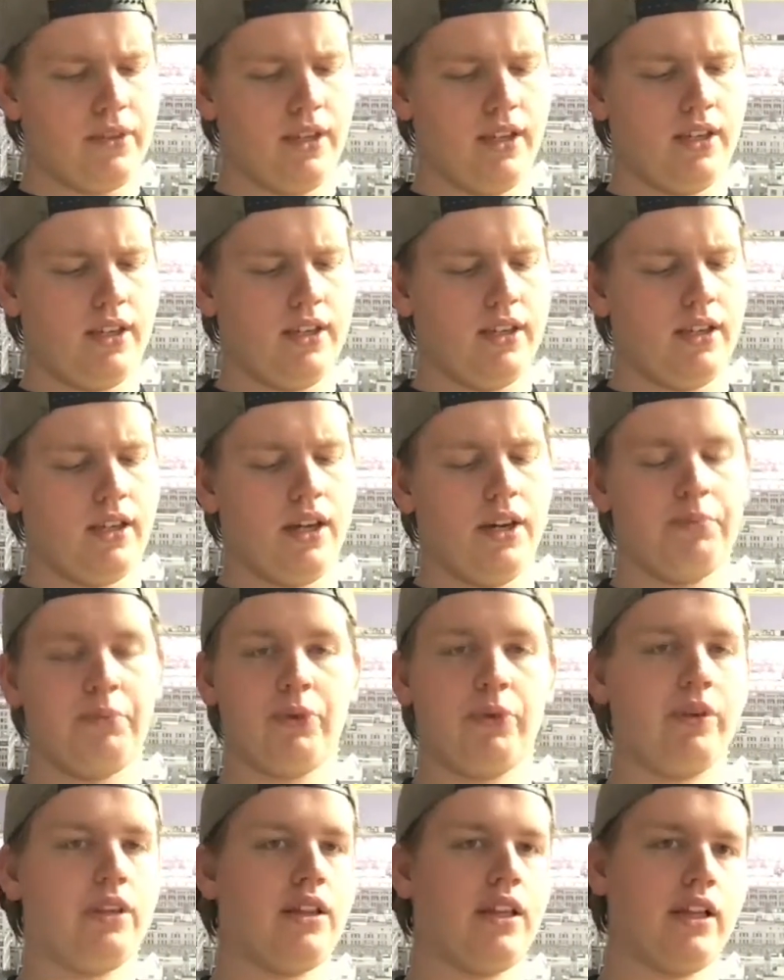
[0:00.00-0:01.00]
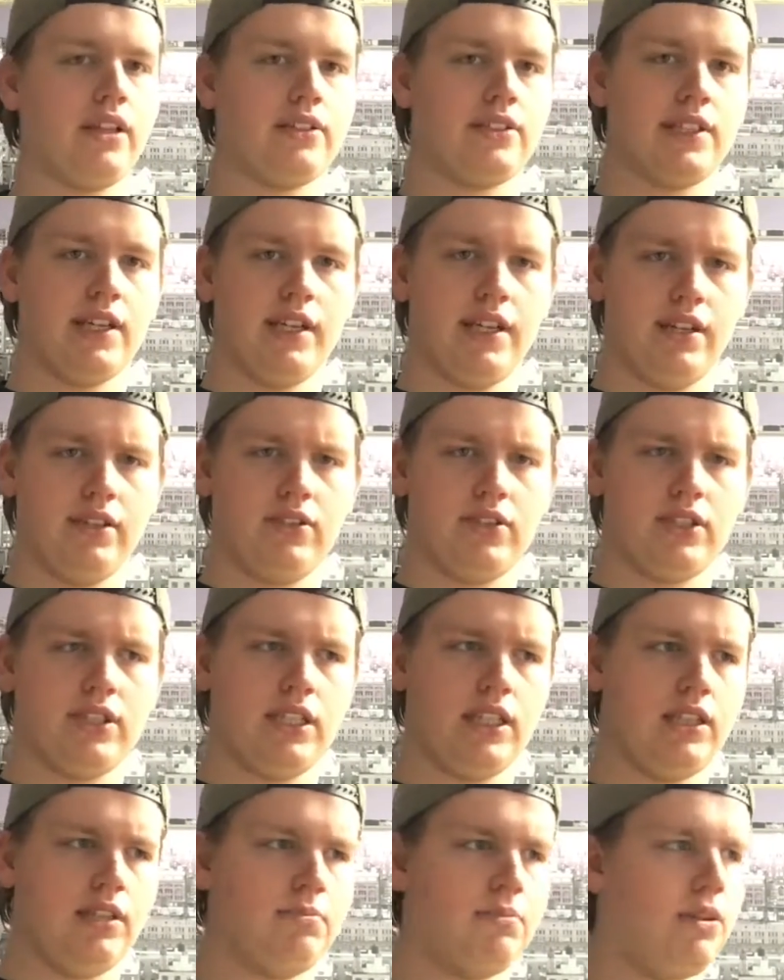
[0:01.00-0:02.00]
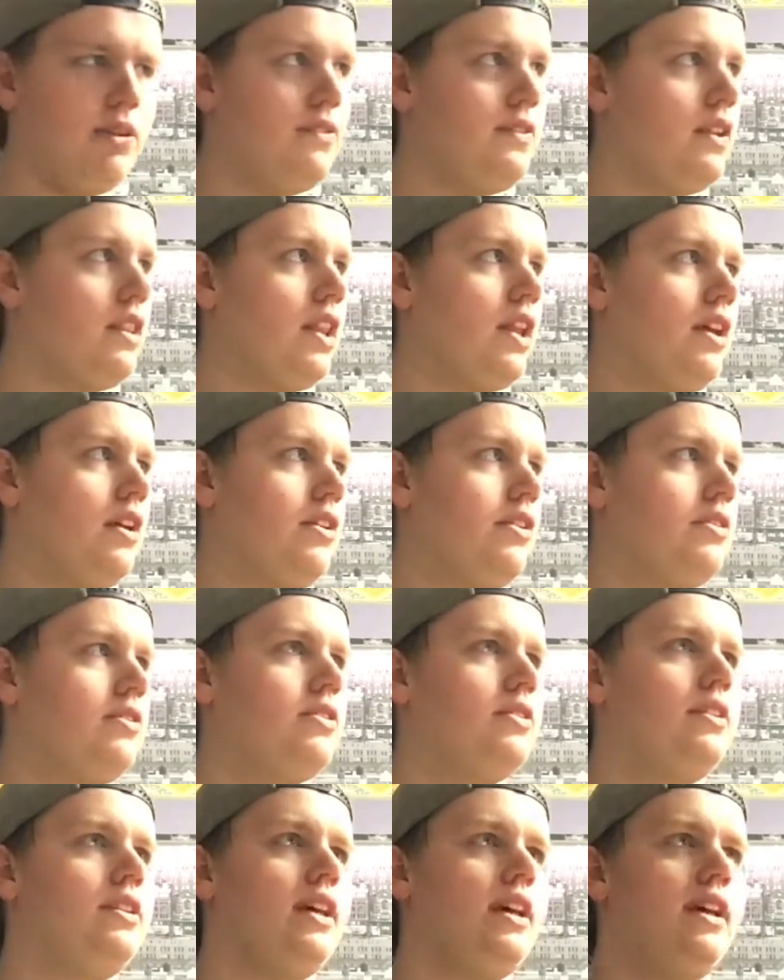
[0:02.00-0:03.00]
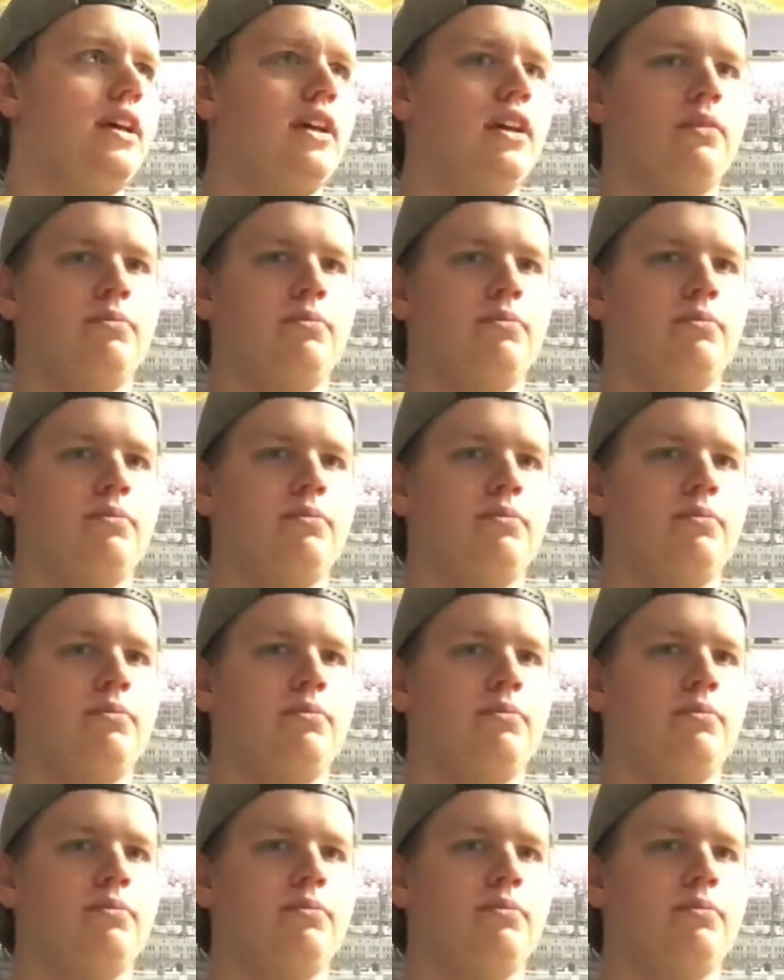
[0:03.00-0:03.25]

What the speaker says: I'm really excited to see the movie later today.